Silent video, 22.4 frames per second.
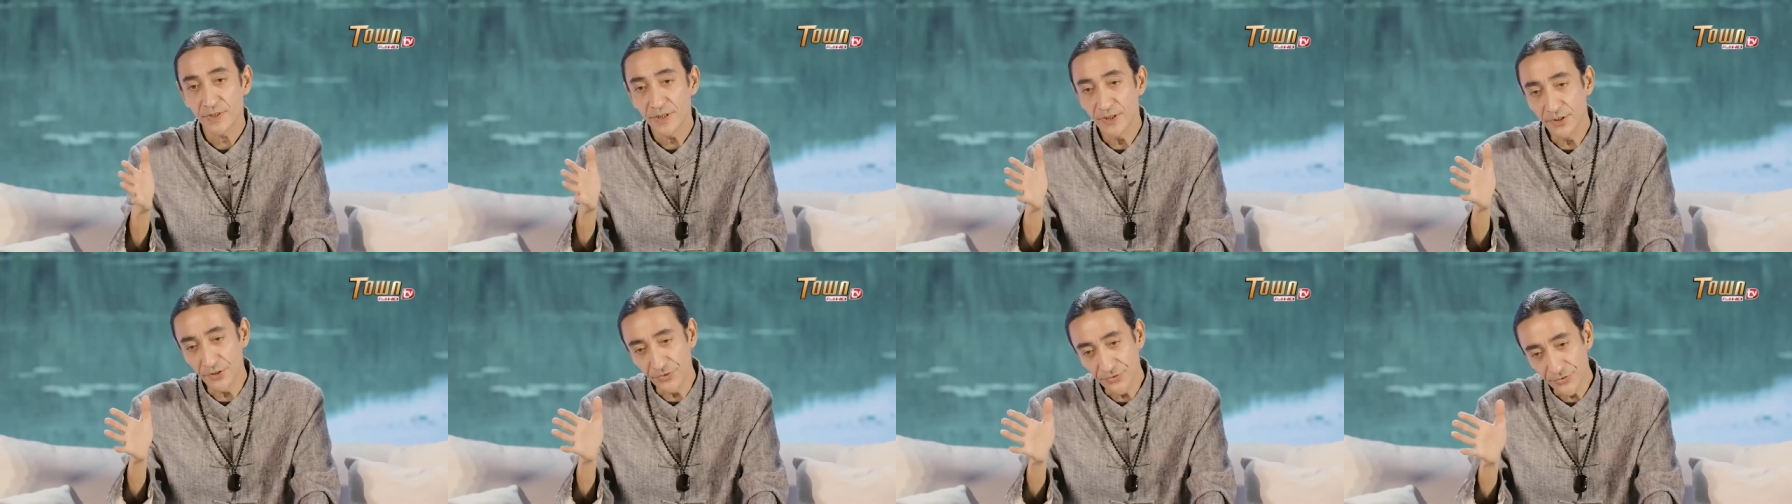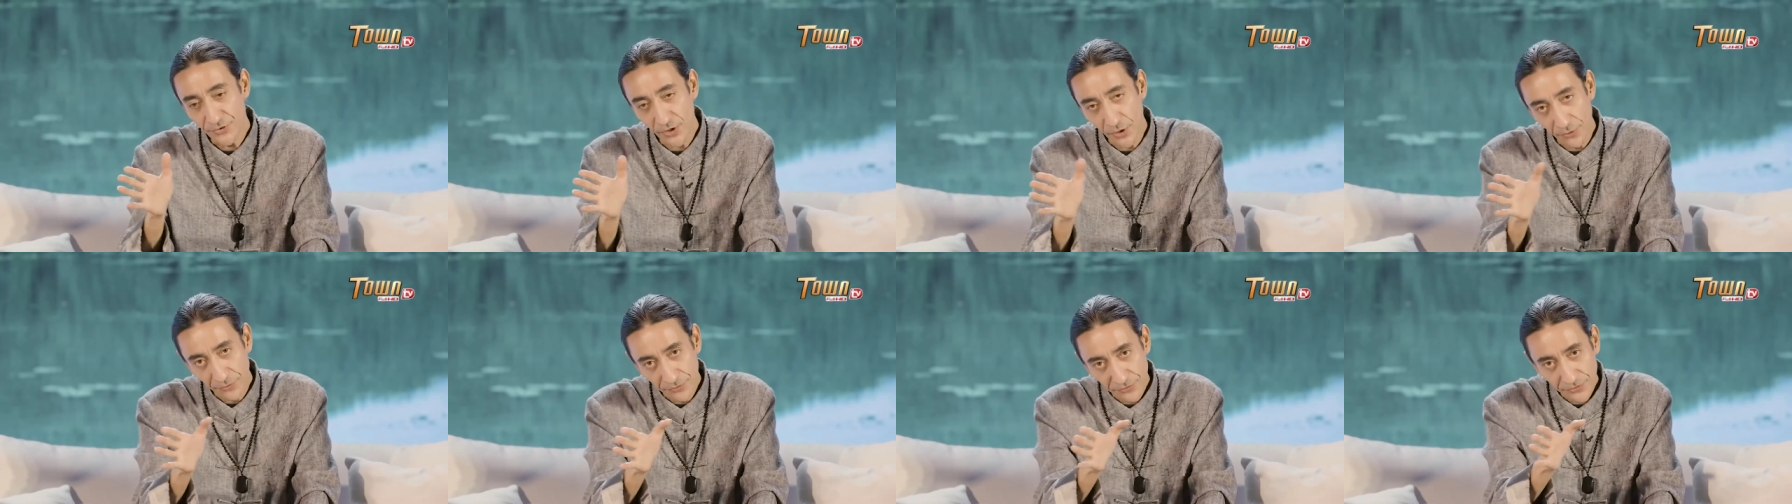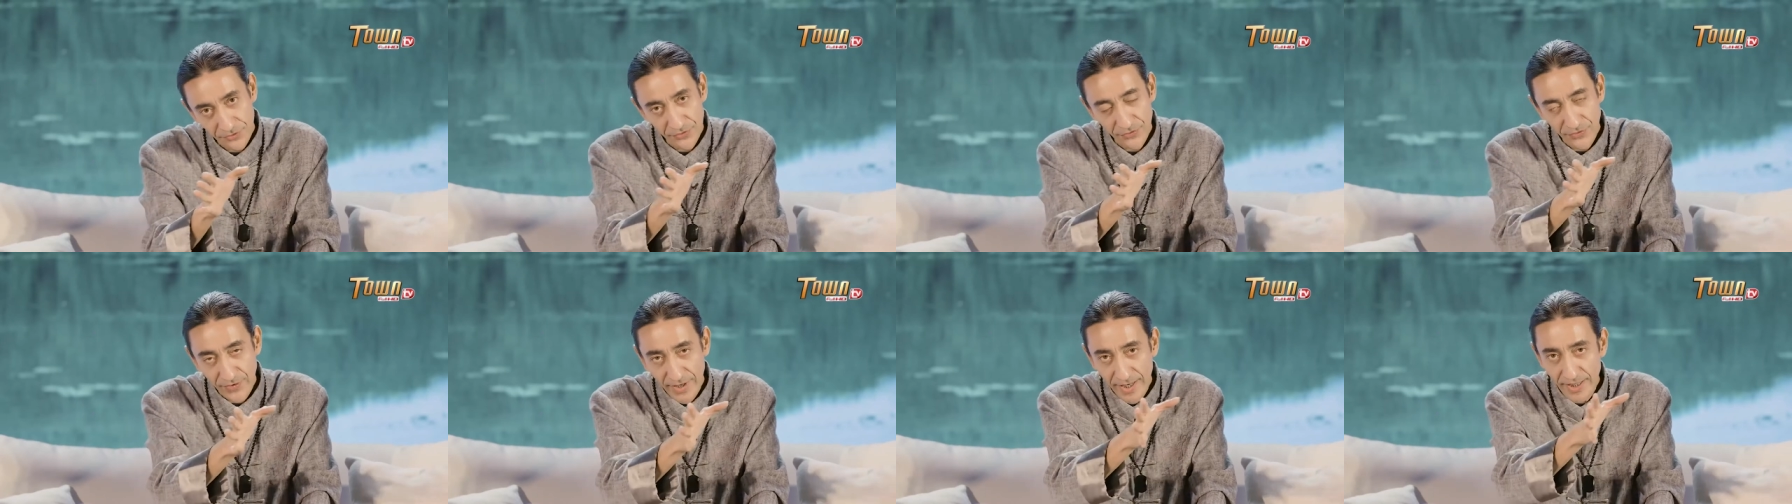in a
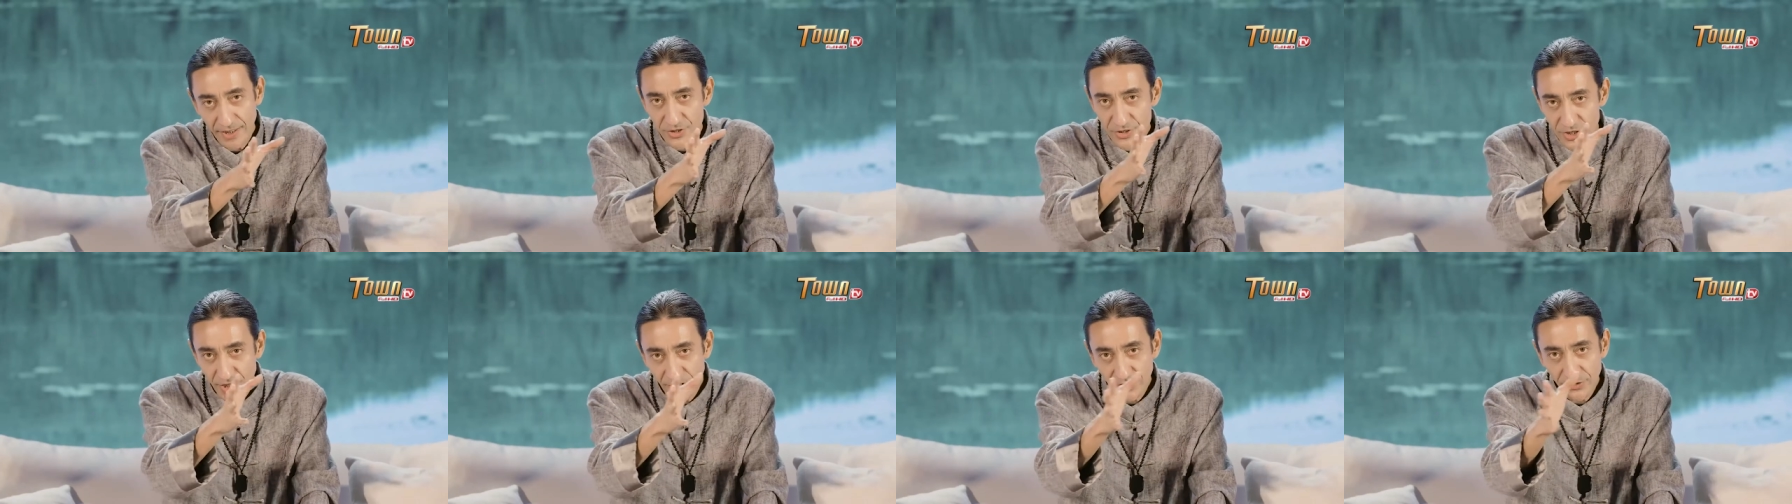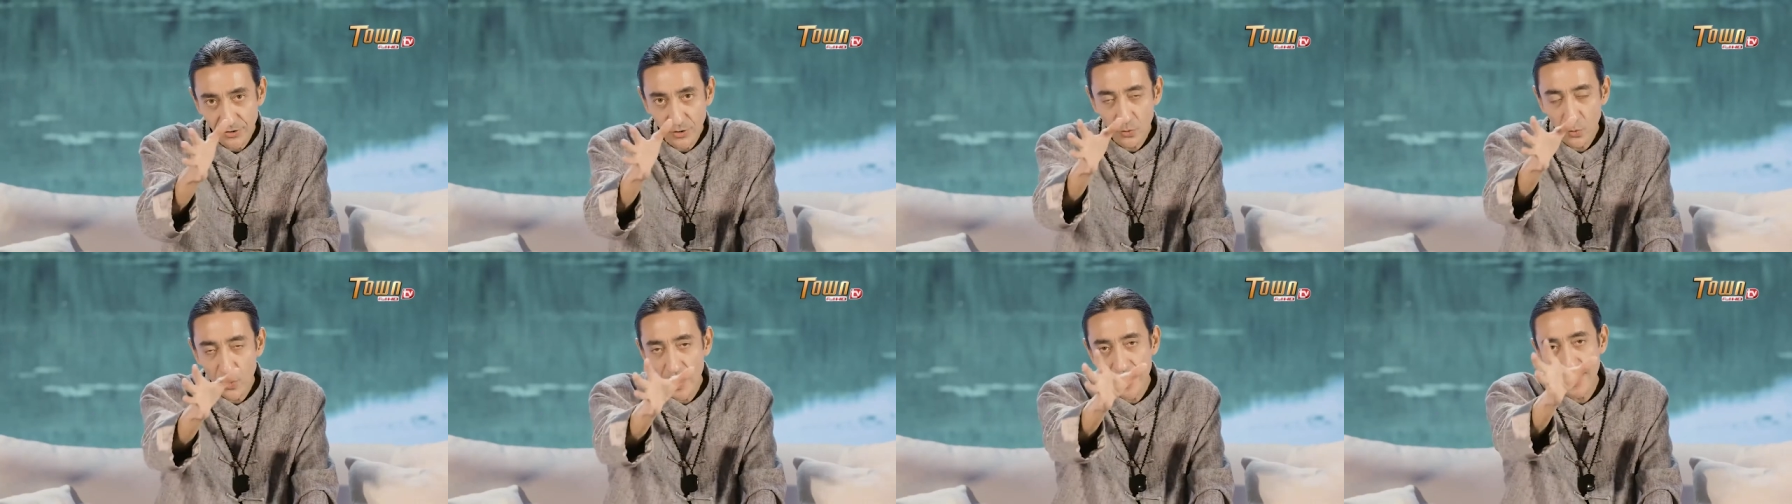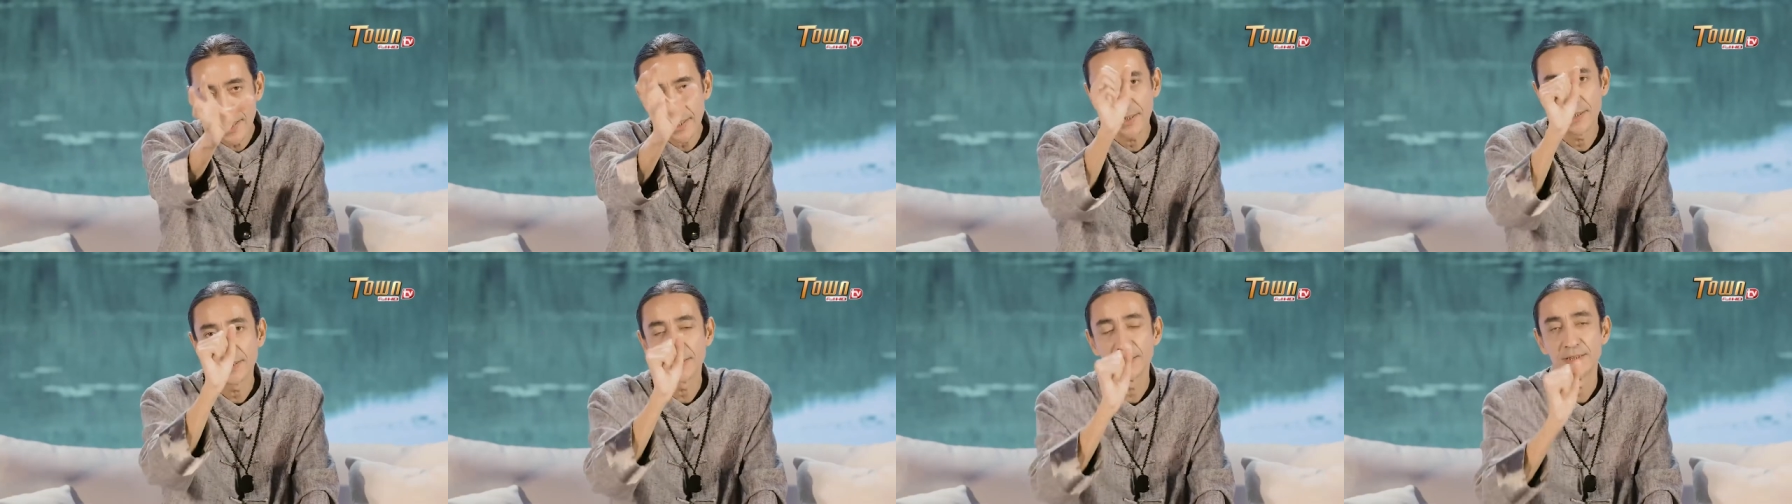soft and gentle
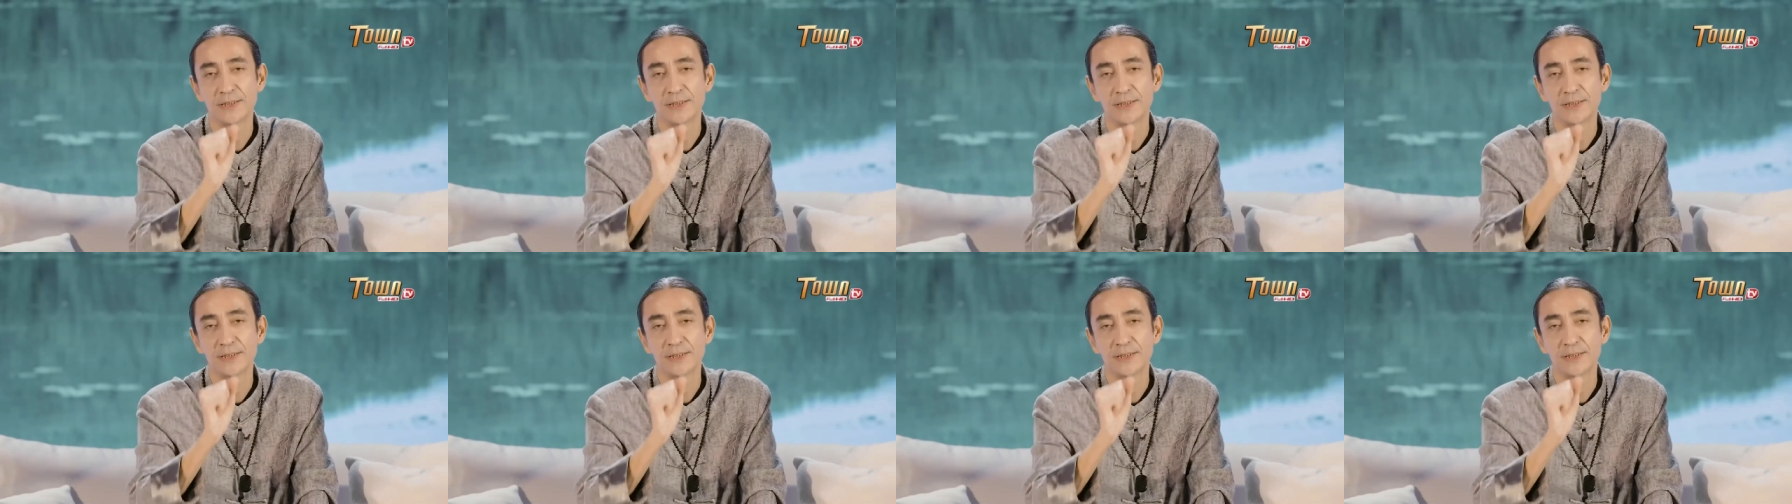way